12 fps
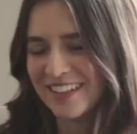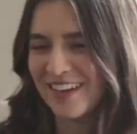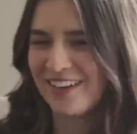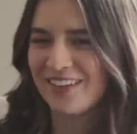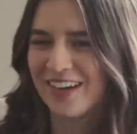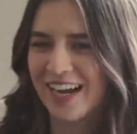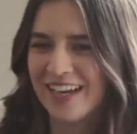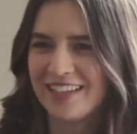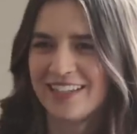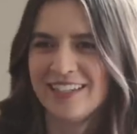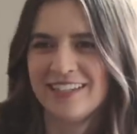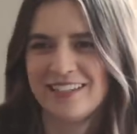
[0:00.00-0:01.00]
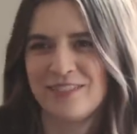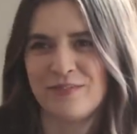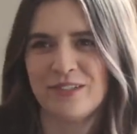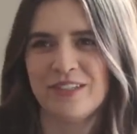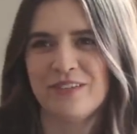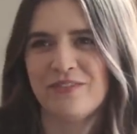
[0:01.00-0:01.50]
no, I think it's
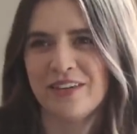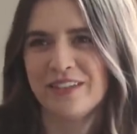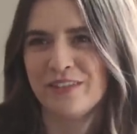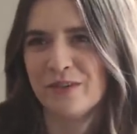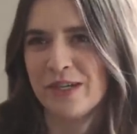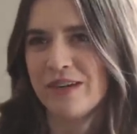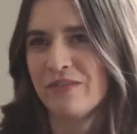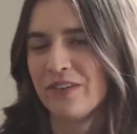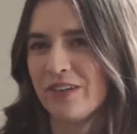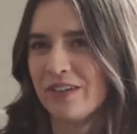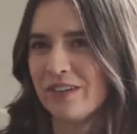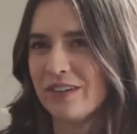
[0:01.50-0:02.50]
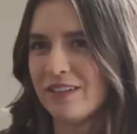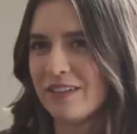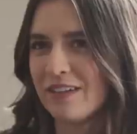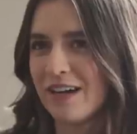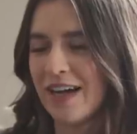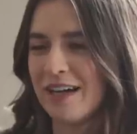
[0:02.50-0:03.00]
really fun though whenever
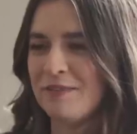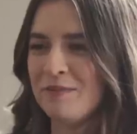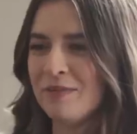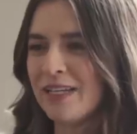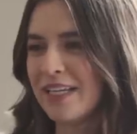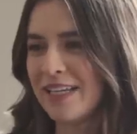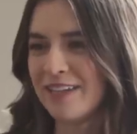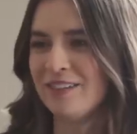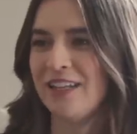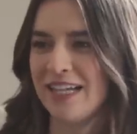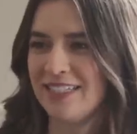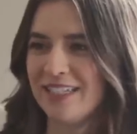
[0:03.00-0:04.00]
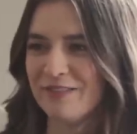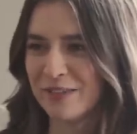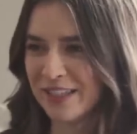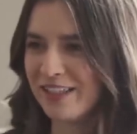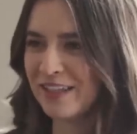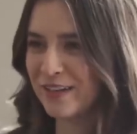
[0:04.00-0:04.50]
I'm in a lesson
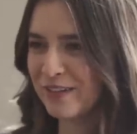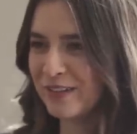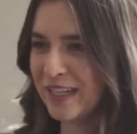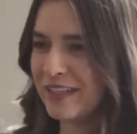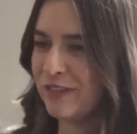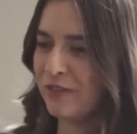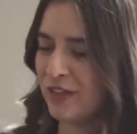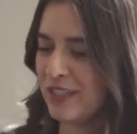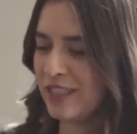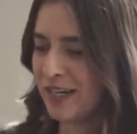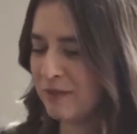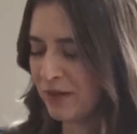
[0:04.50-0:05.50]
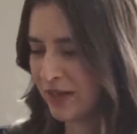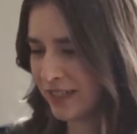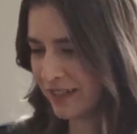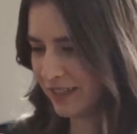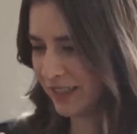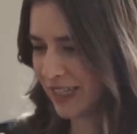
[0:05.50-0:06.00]
with you. Like the first time that we
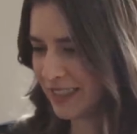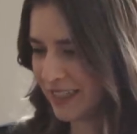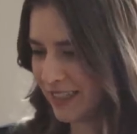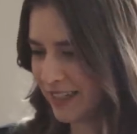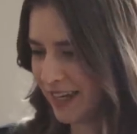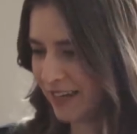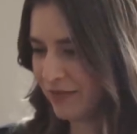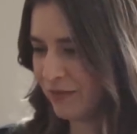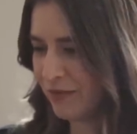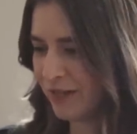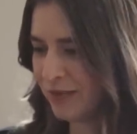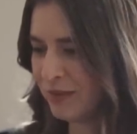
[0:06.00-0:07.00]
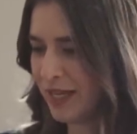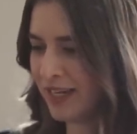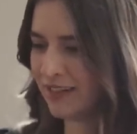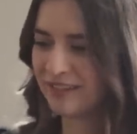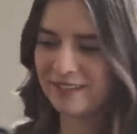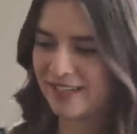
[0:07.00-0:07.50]
did a lesson and we
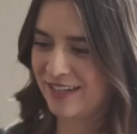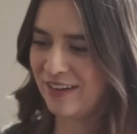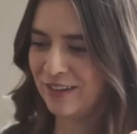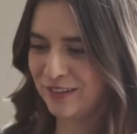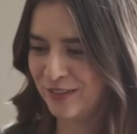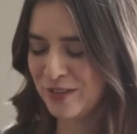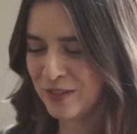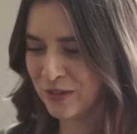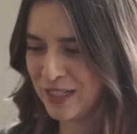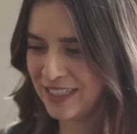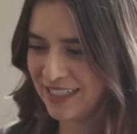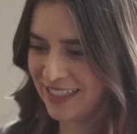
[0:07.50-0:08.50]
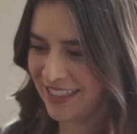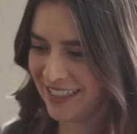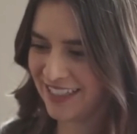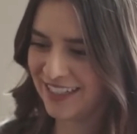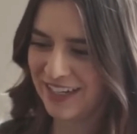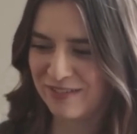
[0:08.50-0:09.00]
made like all those noises
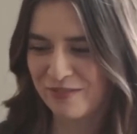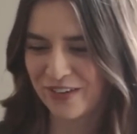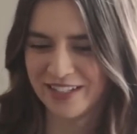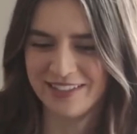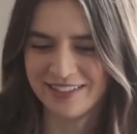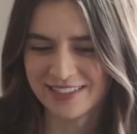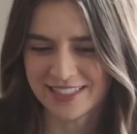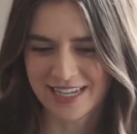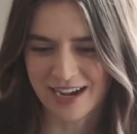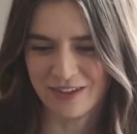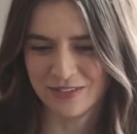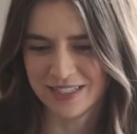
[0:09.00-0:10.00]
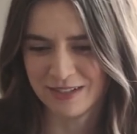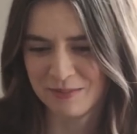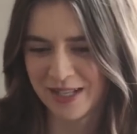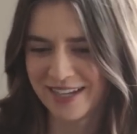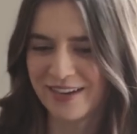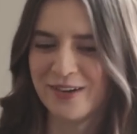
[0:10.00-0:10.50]
and, and fun sounds,
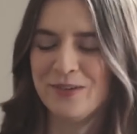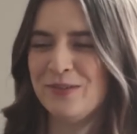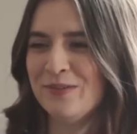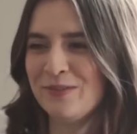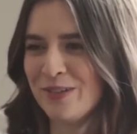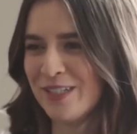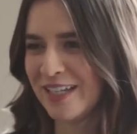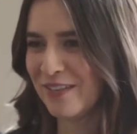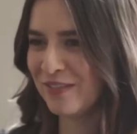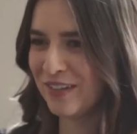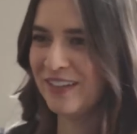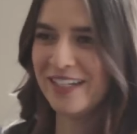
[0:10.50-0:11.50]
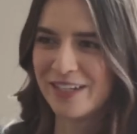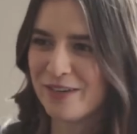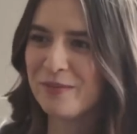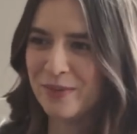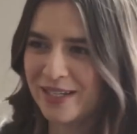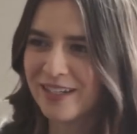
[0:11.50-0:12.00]
I'm like, oh, we're definitely
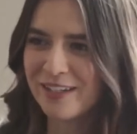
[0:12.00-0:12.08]
going to be